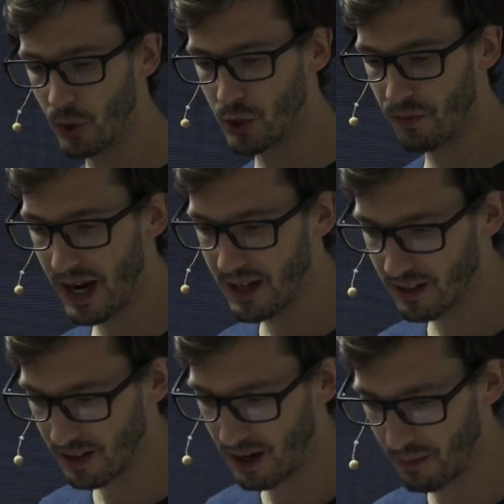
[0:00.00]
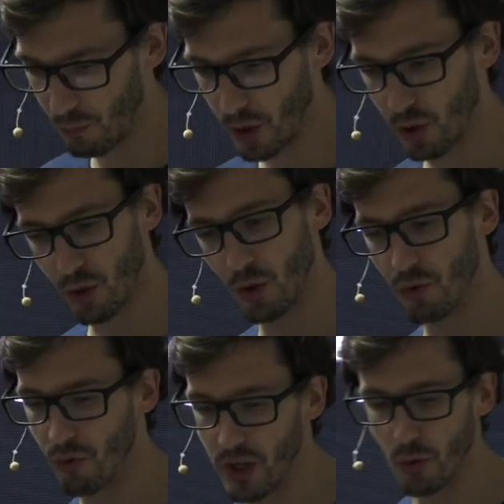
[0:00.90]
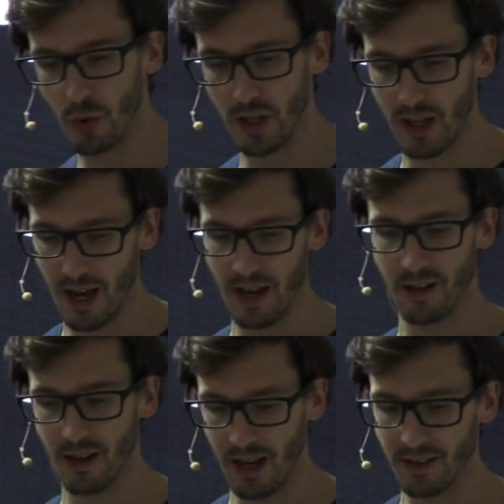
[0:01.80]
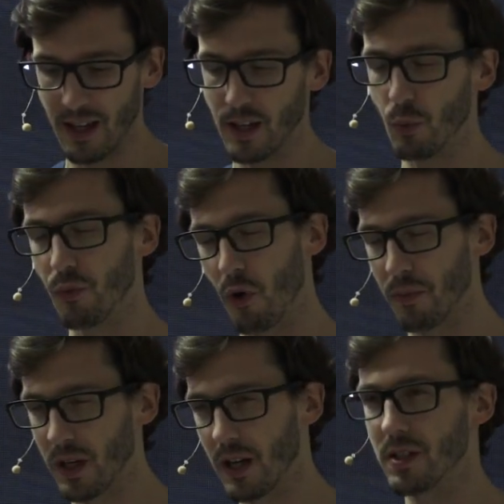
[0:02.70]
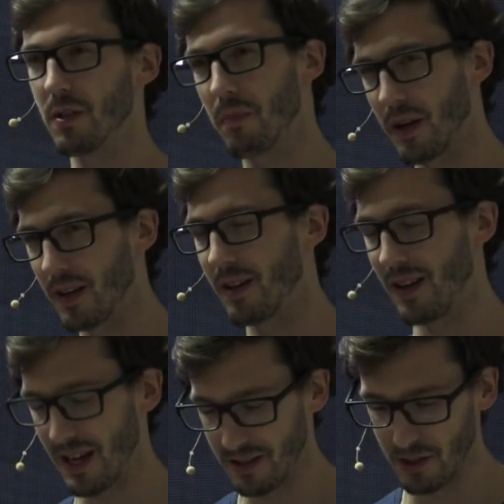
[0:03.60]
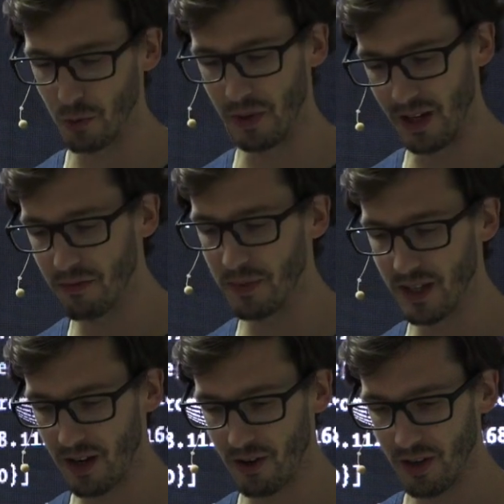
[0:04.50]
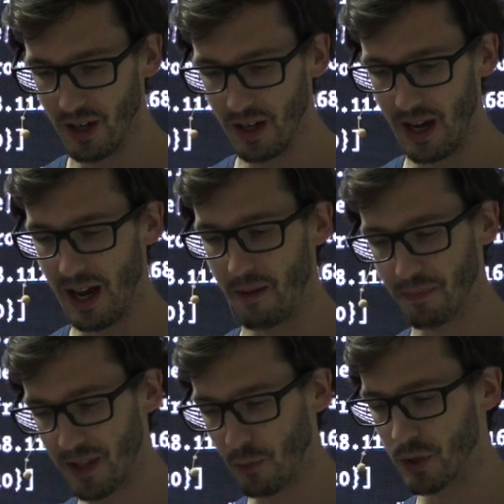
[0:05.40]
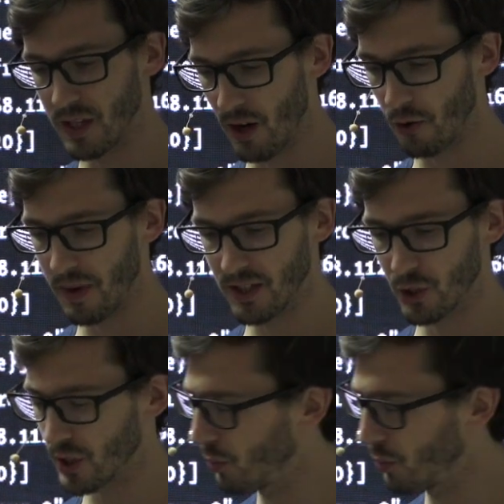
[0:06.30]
which failed. We could redo it again, and then it would form the cluster, but I guess you believe me there. That was the error message that